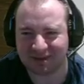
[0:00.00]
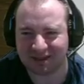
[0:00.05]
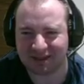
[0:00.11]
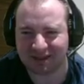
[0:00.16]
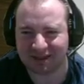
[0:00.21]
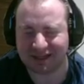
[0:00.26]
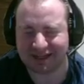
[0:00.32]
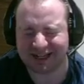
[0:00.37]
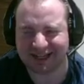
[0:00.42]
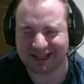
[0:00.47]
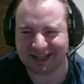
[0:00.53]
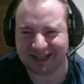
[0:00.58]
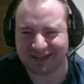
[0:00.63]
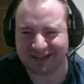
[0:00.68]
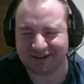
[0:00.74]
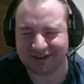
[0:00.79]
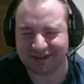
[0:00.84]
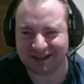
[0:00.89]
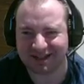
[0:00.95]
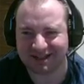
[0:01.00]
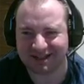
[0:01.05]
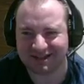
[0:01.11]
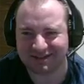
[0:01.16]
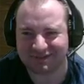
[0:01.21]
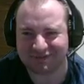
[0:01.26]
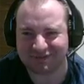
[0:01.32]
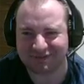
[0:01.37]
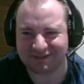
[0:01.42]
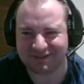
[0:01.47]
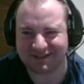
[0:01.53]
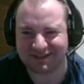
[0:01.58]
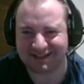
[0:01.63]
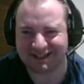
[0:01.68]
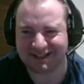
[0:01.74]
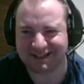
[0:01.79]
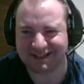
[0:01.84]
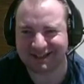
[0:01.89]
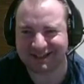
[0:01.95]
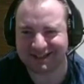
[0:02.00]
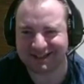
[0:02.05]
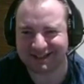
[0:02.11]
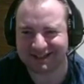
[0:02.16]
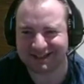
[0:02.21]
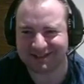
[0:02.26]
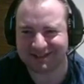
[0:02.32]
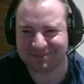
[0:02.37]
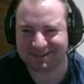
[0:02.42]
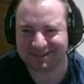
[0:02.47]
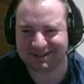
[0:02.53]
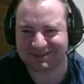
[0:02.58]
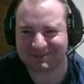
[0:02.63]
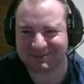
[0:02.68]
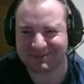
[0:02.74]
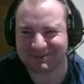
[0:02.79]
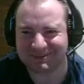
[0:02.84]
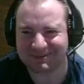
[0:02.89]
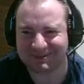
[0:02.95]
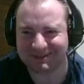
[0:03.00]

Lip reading: Can I get at least 3? Middle?